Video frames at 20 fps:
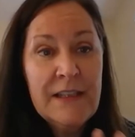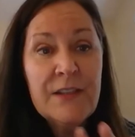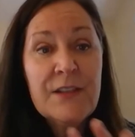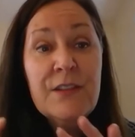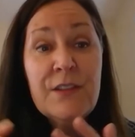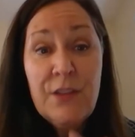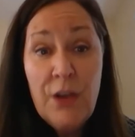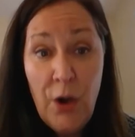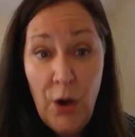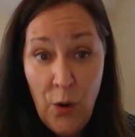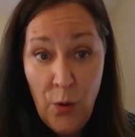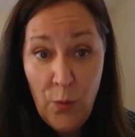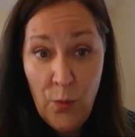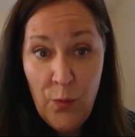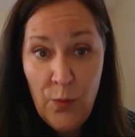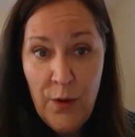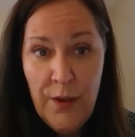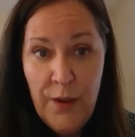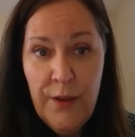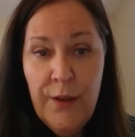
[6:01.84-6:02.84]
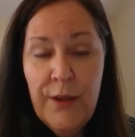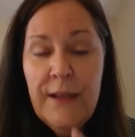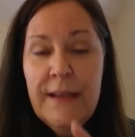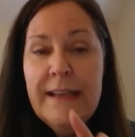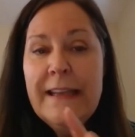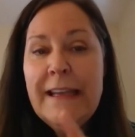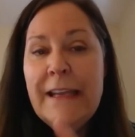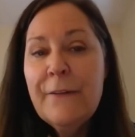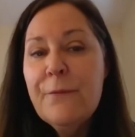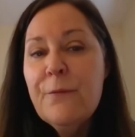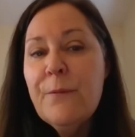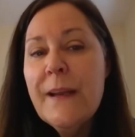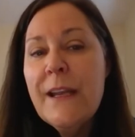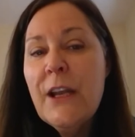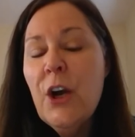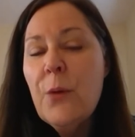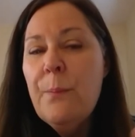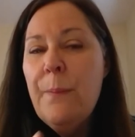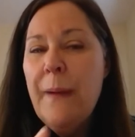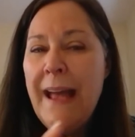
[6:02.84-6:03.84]
So if we
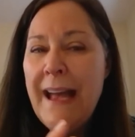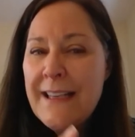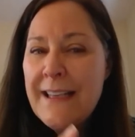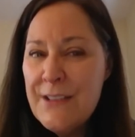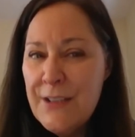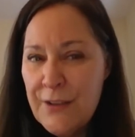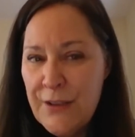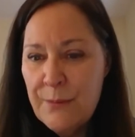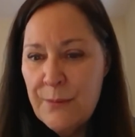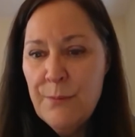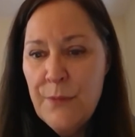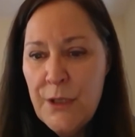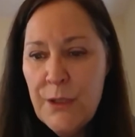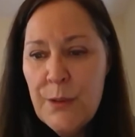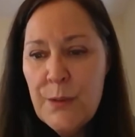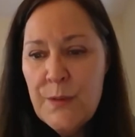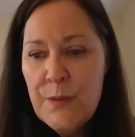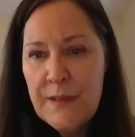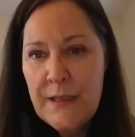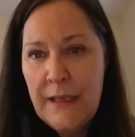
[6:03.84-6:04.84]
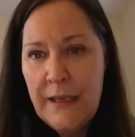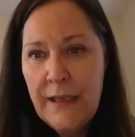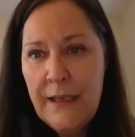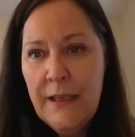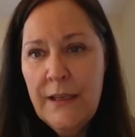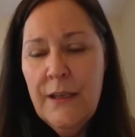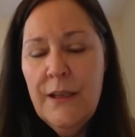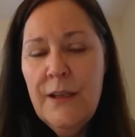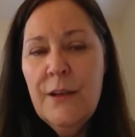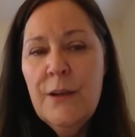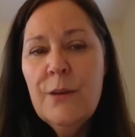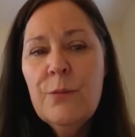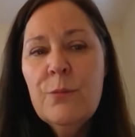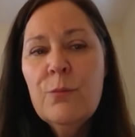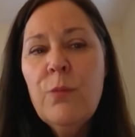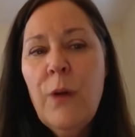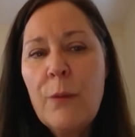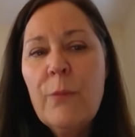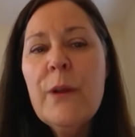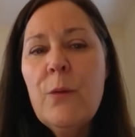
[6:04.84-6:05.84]
go back to the music,
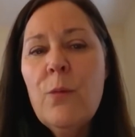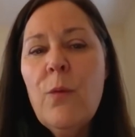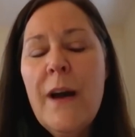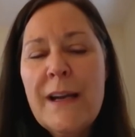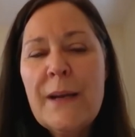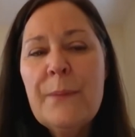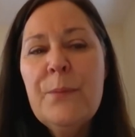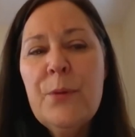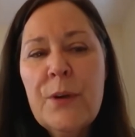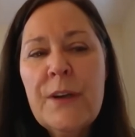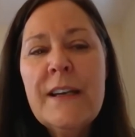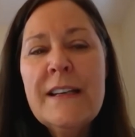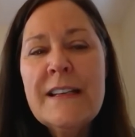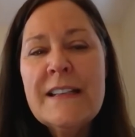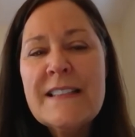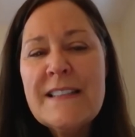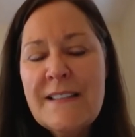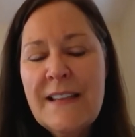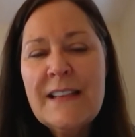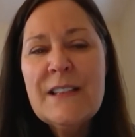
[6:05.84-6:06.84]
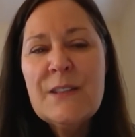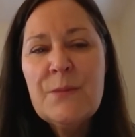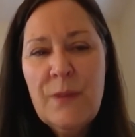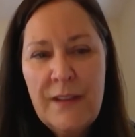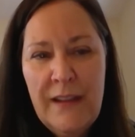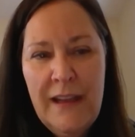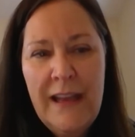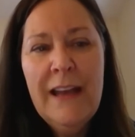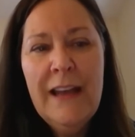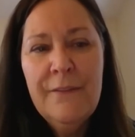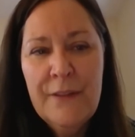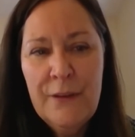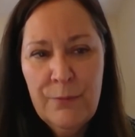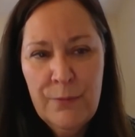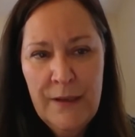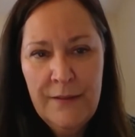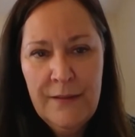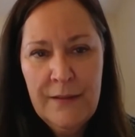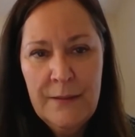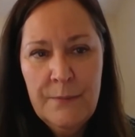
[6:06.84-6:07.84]
what we want to put in is things with a heavy
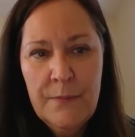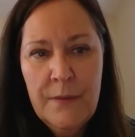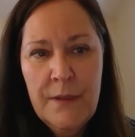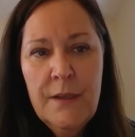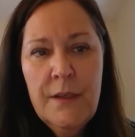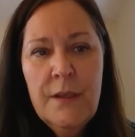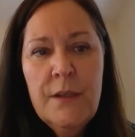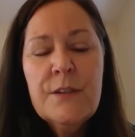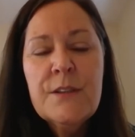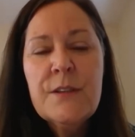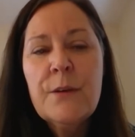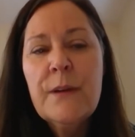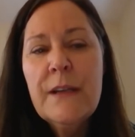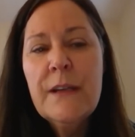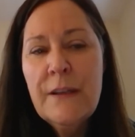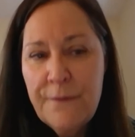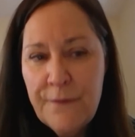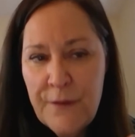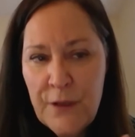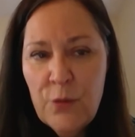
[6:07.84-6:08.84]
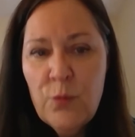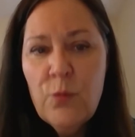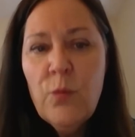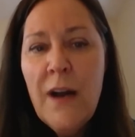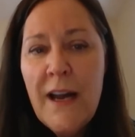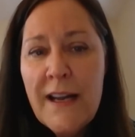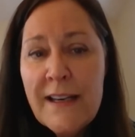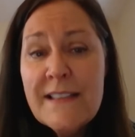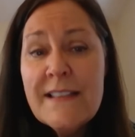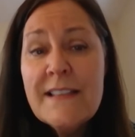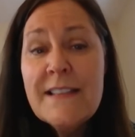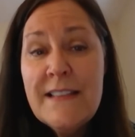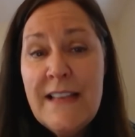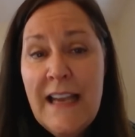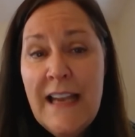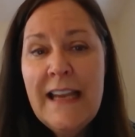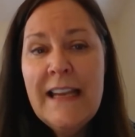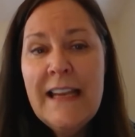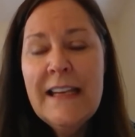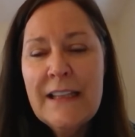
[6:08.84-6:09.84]
rhythm. So if you want to
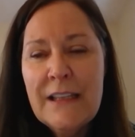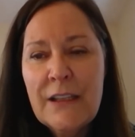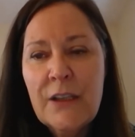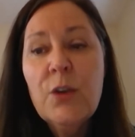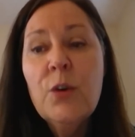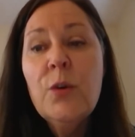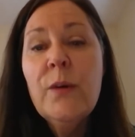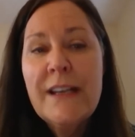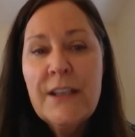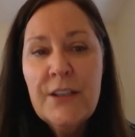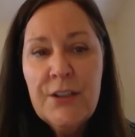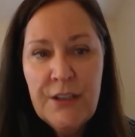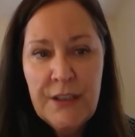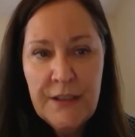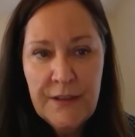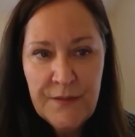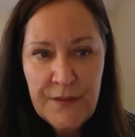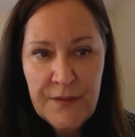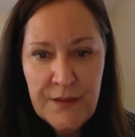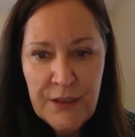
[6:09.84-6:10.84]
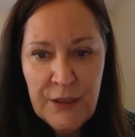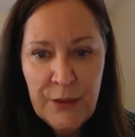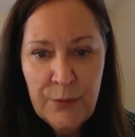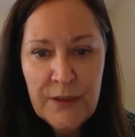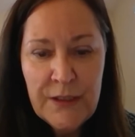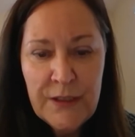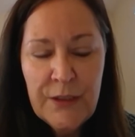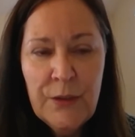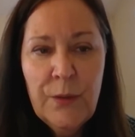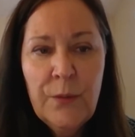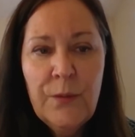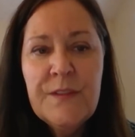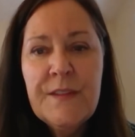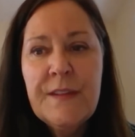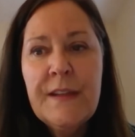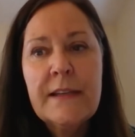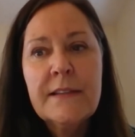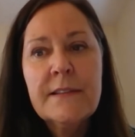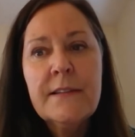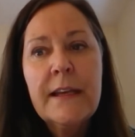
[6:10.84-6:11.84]
stay in quick shifts, you would use
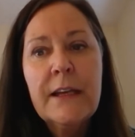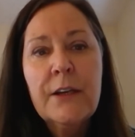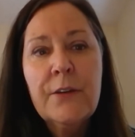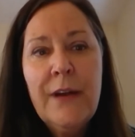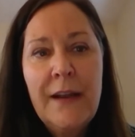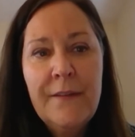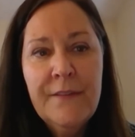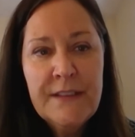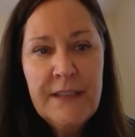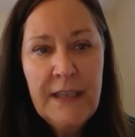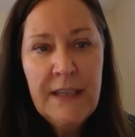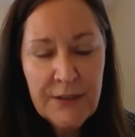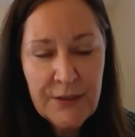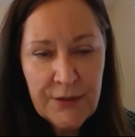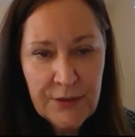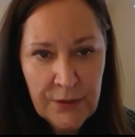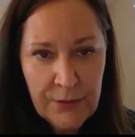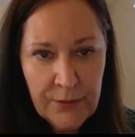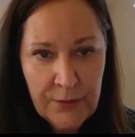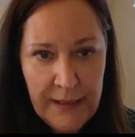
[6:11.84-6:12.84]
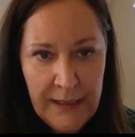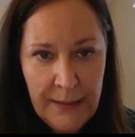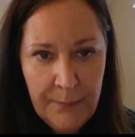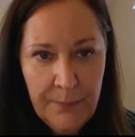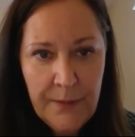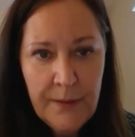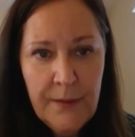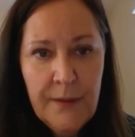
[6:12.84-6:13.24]
things like gravitational grape,